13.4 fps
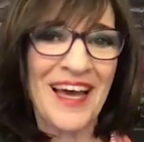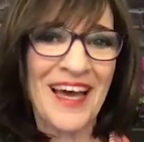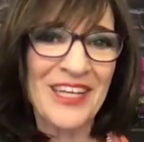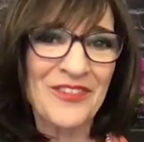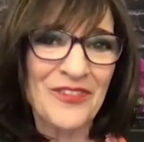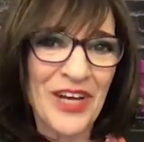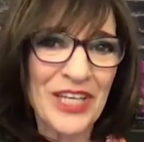I
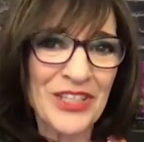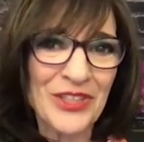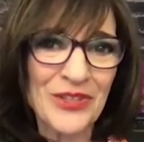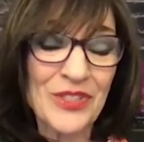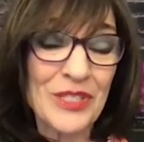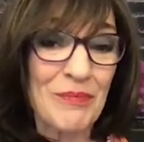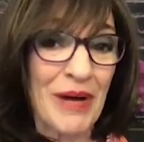invite
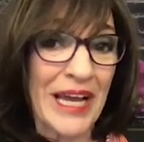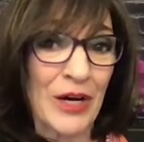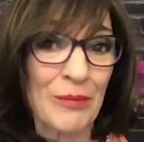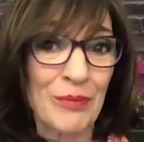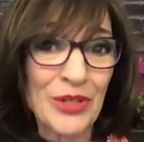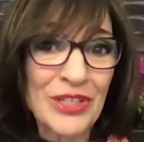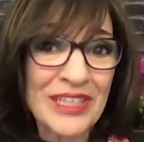you to buy
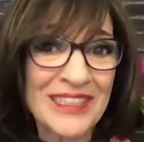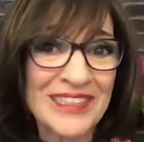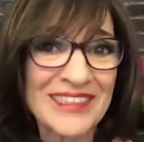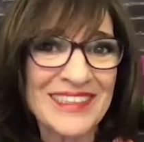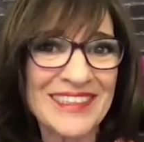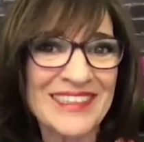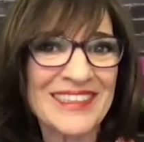our book.
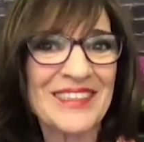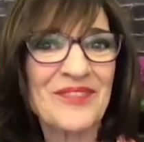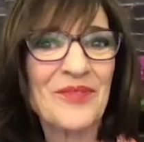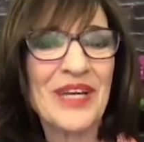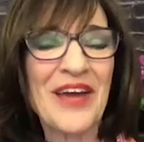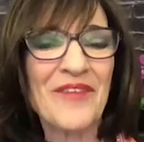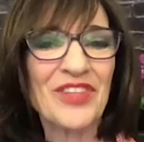
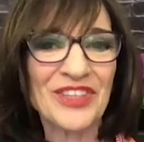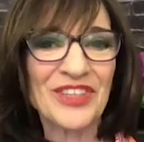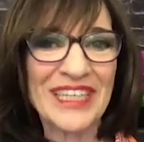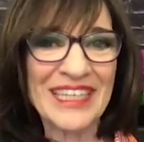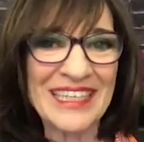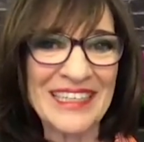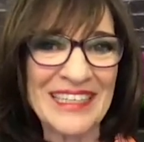We have the
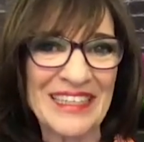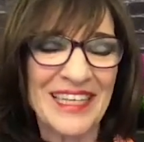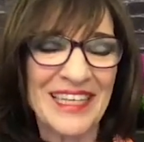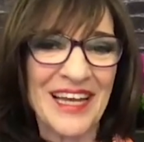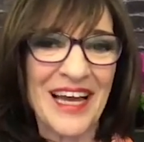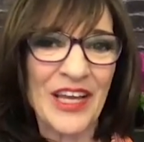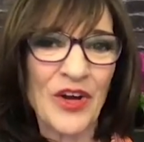link
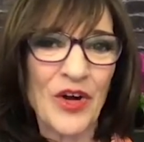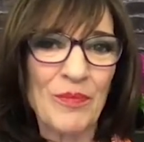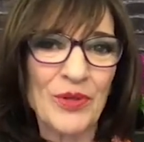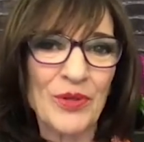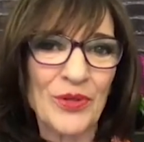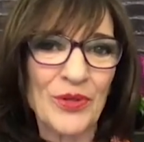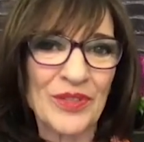that I
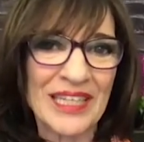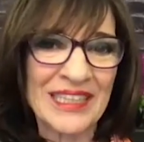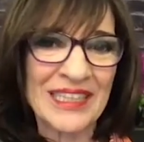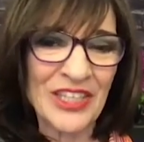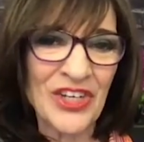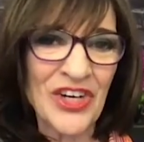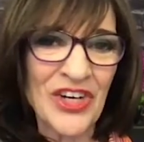hope you'll
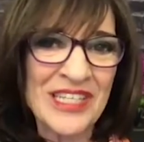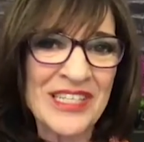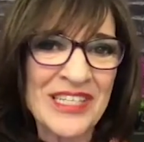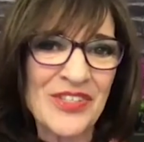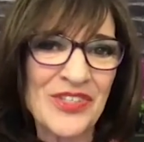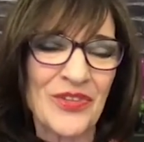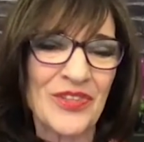click
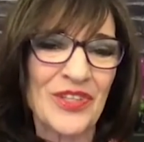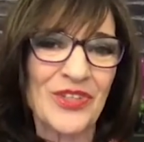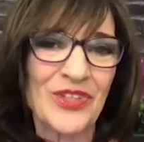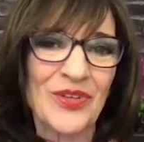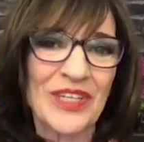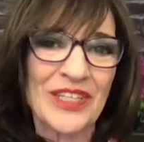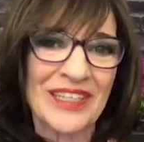on so that
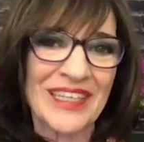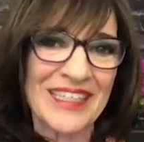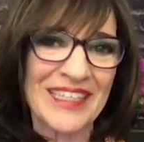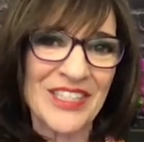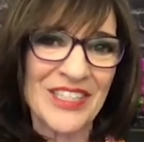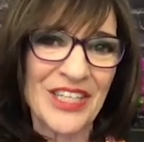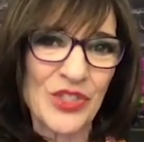you can
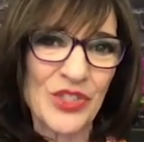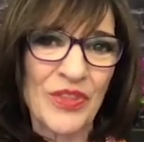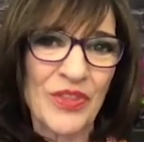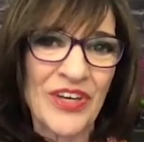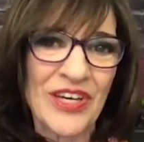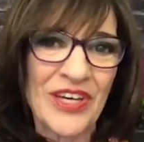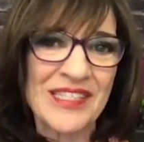get in touch
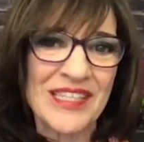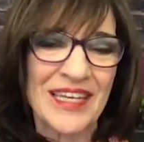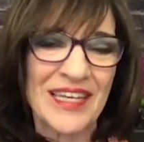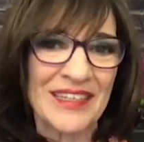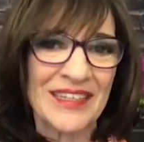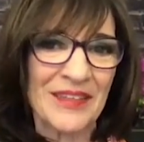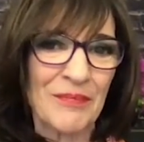with us
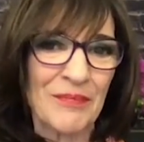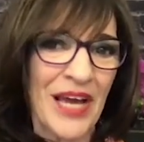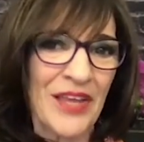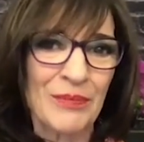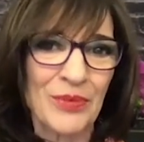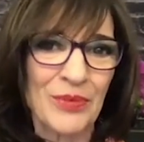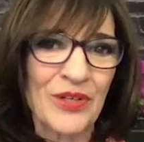and
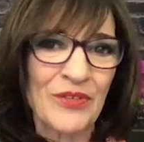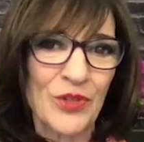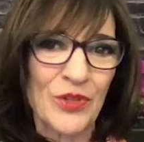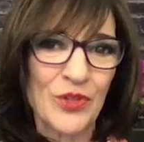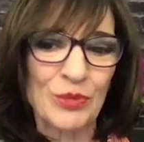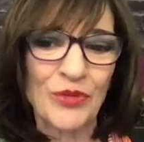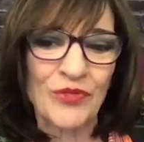buy the book,
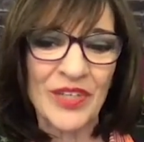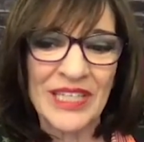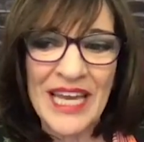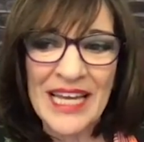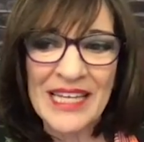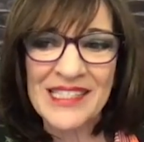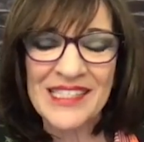Futureproofing
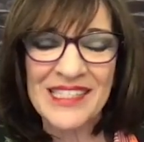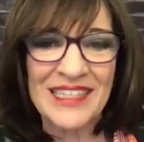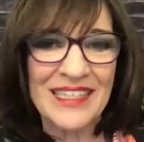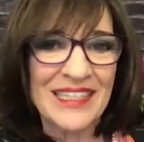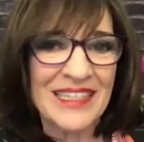Next.